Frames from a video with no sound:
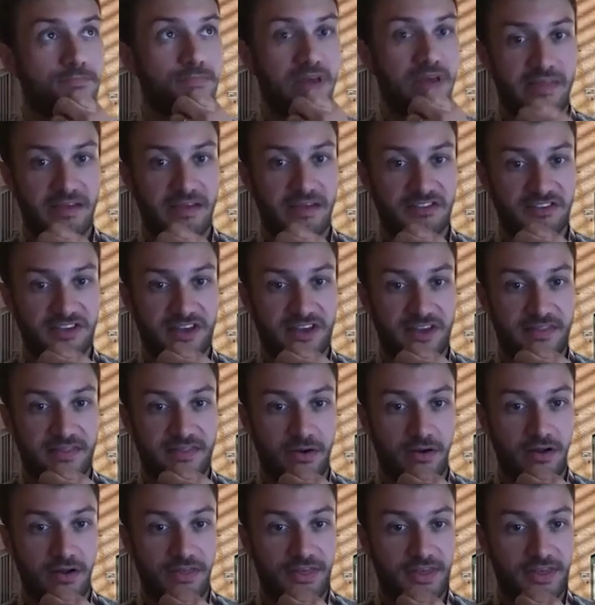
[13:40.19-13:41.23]
I think
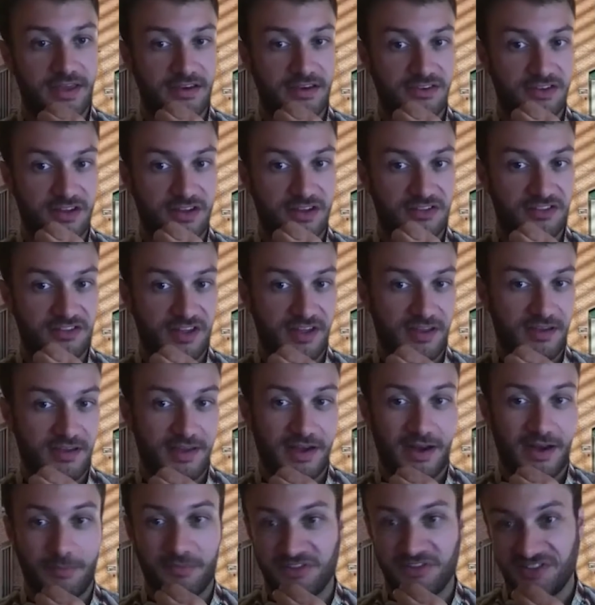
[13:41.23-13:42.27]
it does.
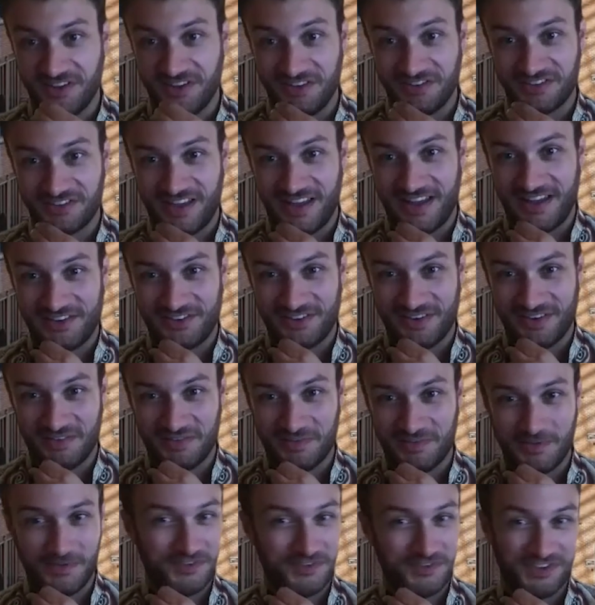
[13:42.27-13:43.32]
And I'm a sales guy, so I'm
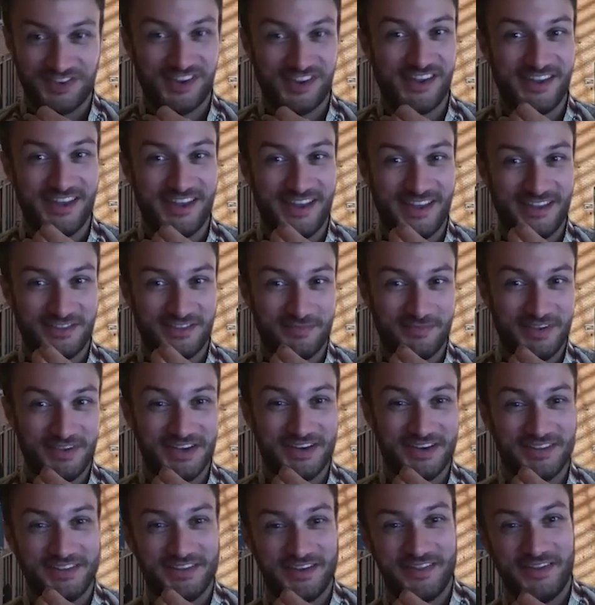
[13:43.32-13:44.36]
supposed to say, yeah, it's
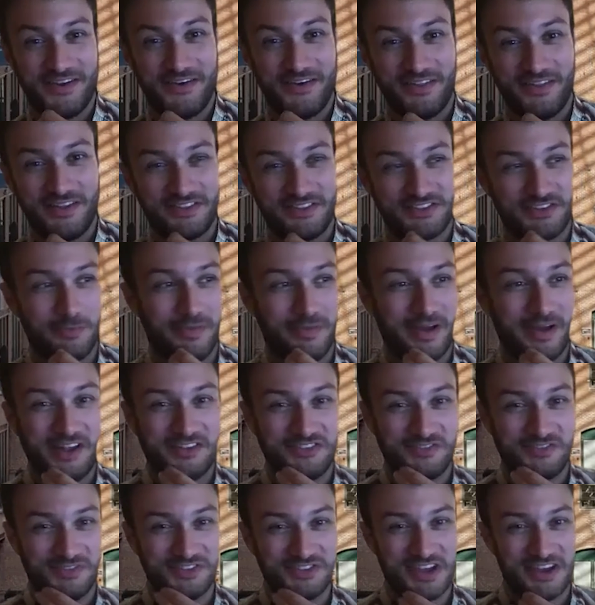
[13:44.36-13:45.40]
immediately there. Let's go buy
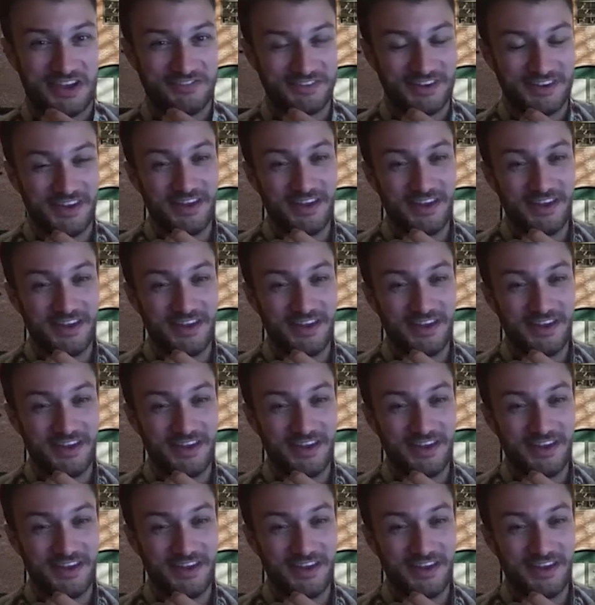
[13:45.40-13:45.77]
some stuff.